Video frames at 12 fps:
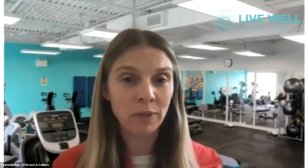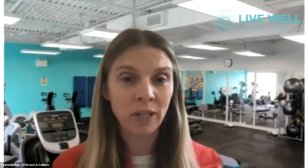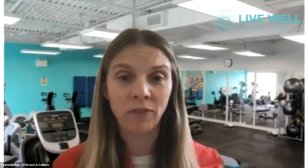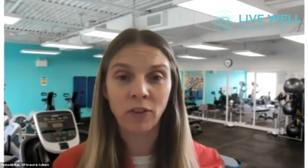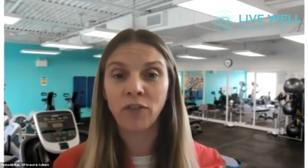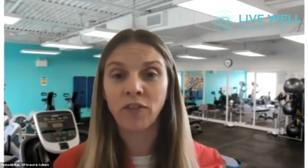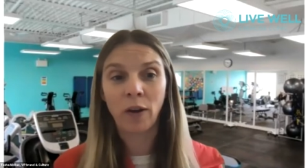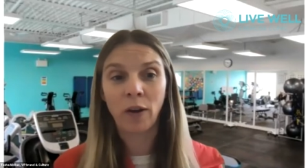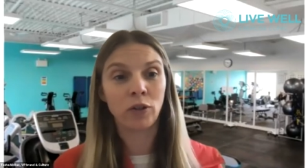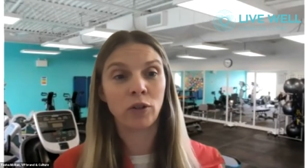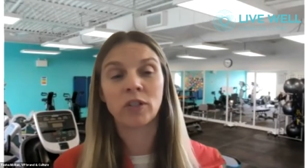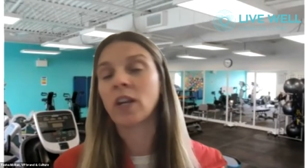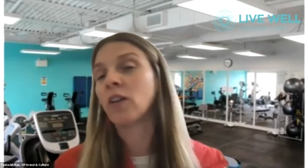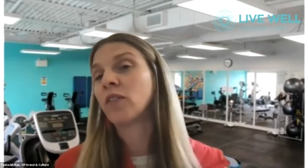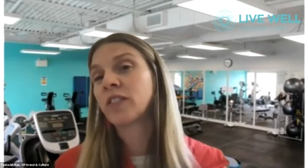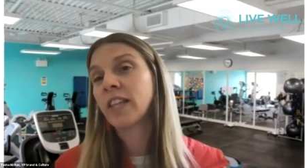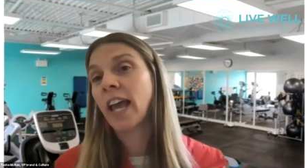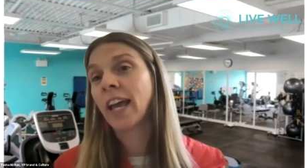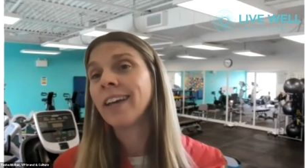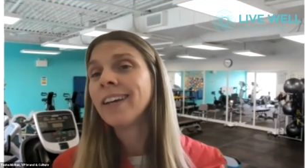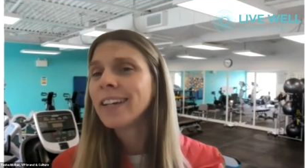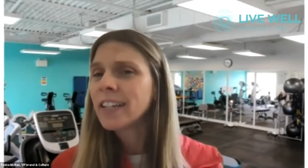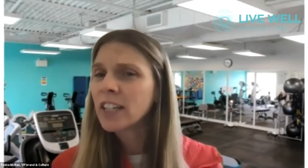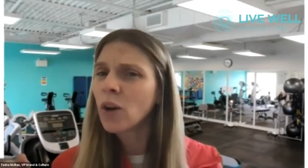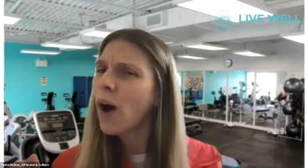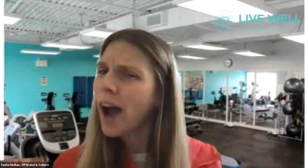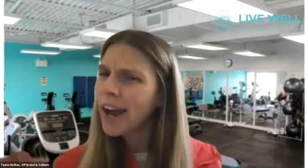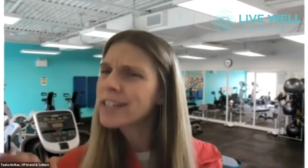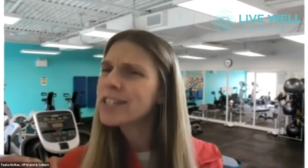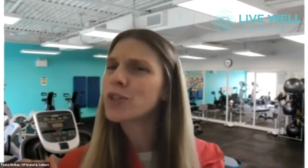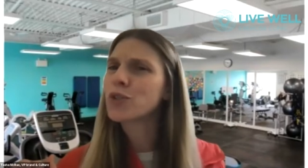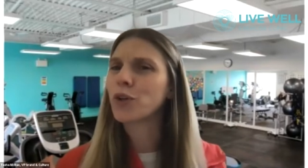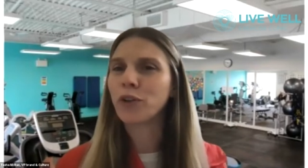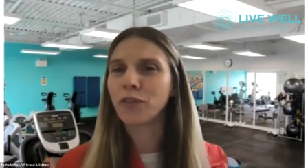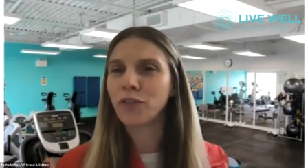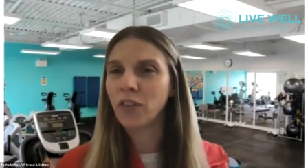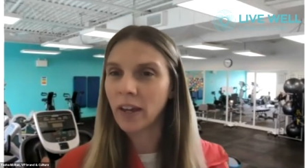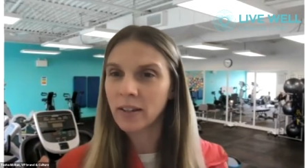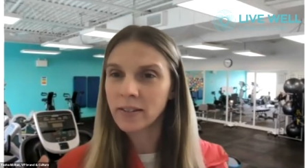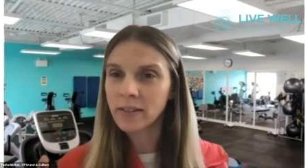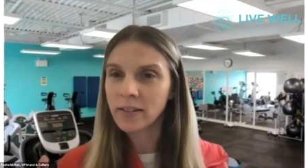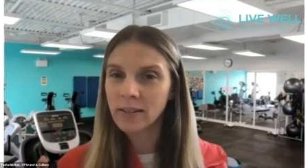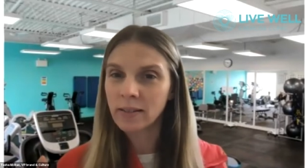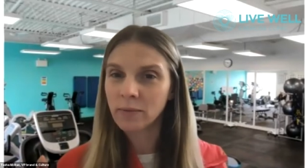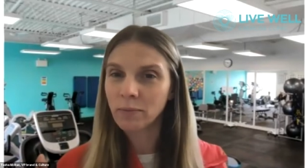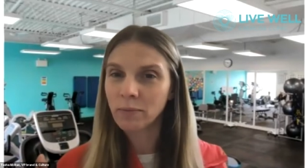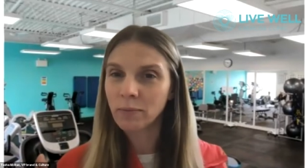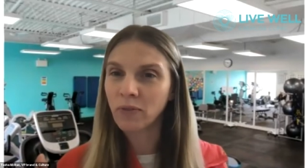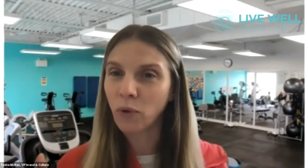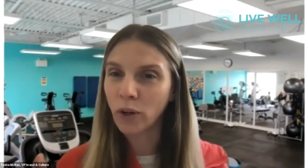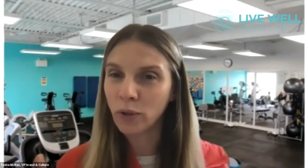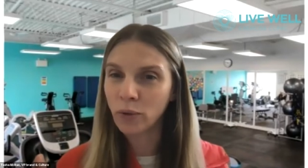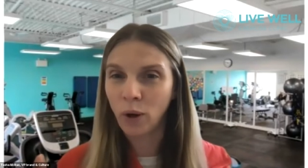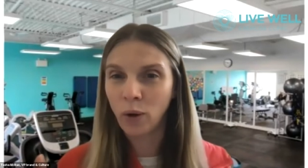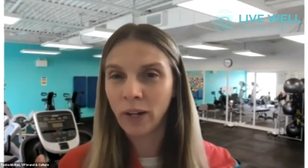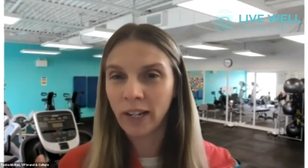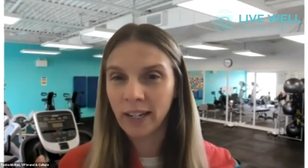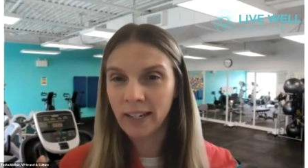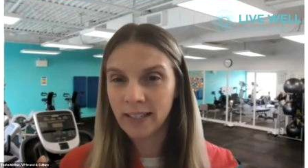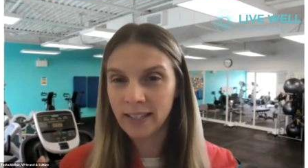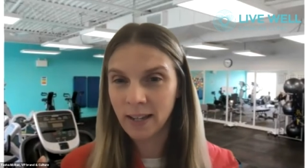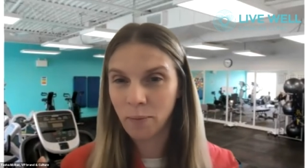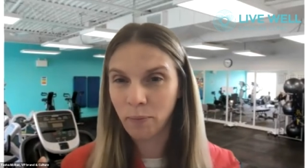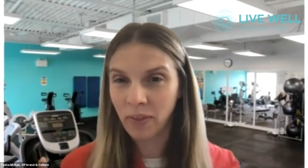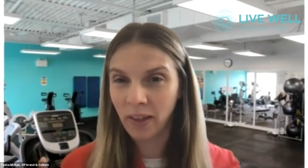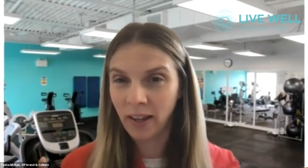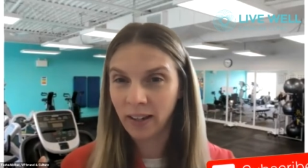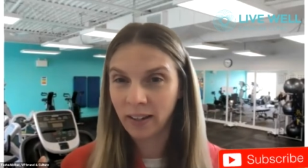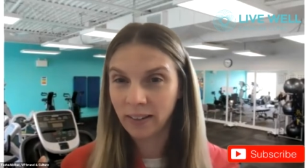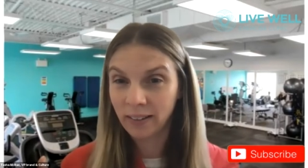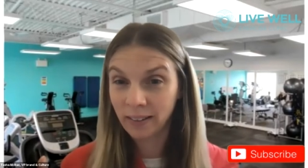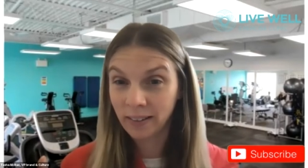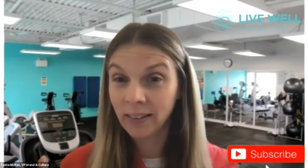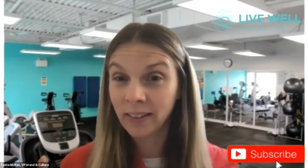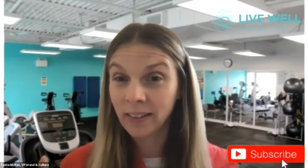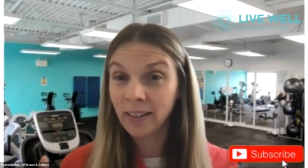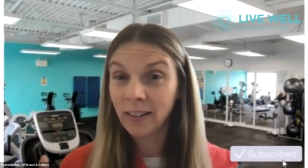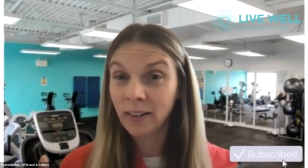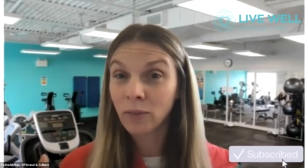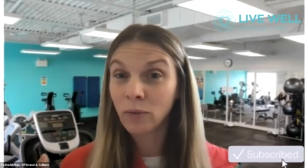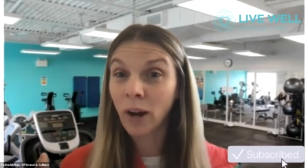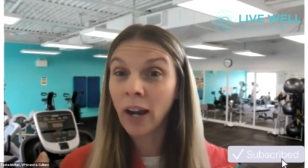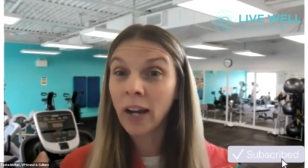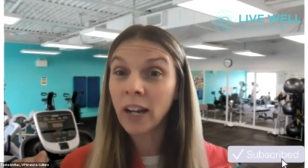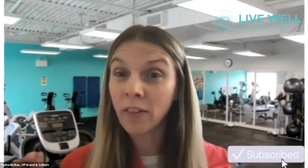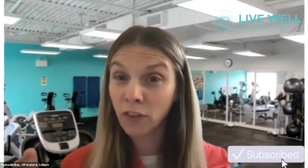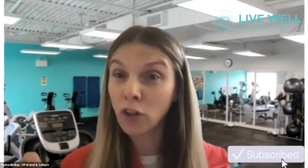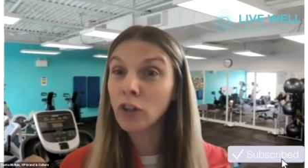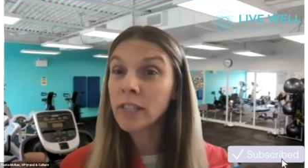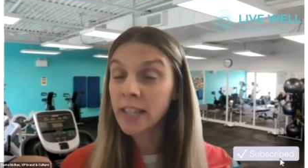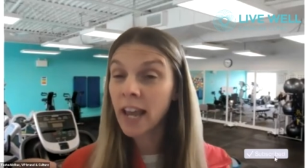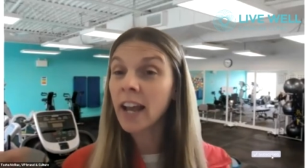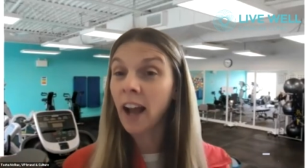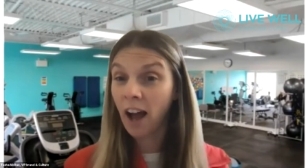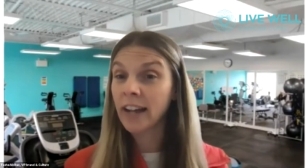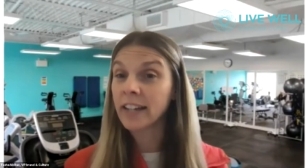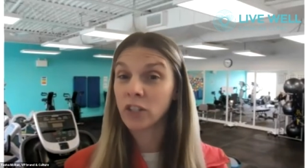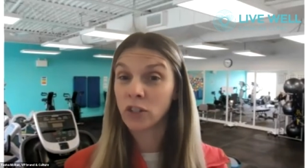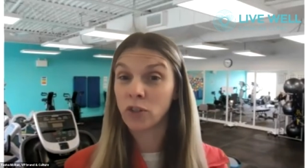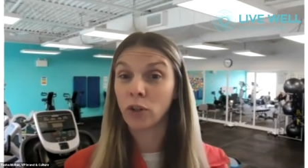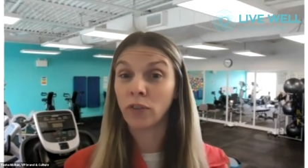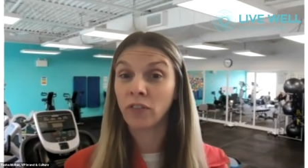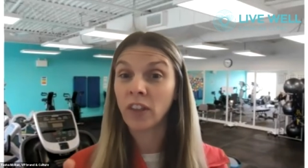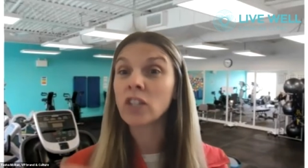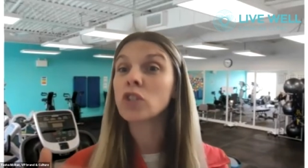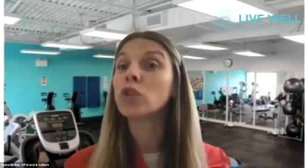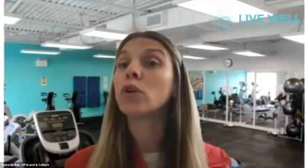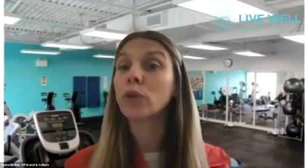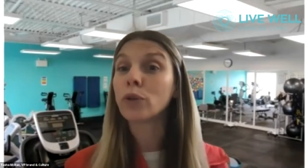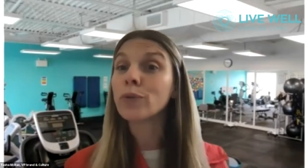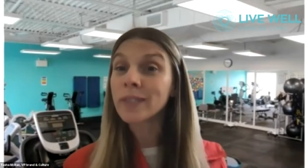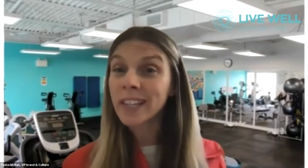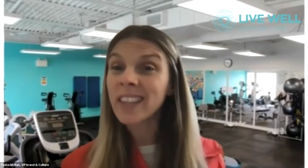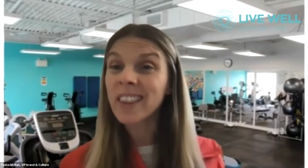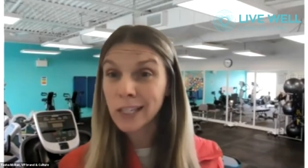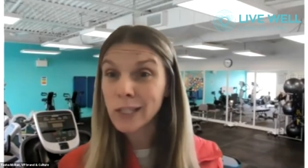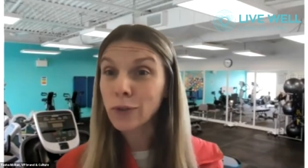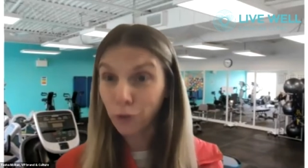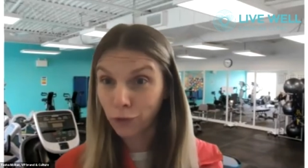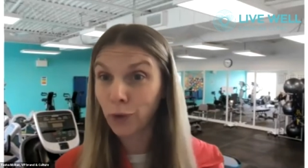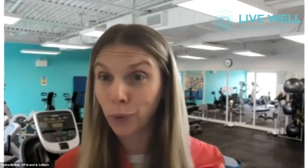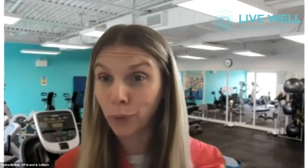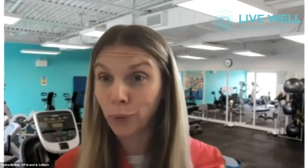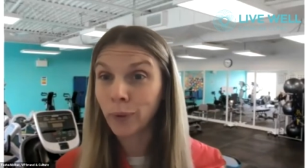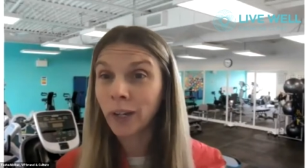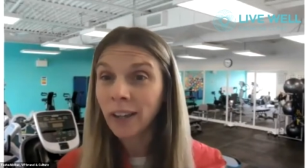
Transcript: have you found yourself saying, you know, I deserve this, before you go to eat something, right? If you're saying, I deserve this, you're using this food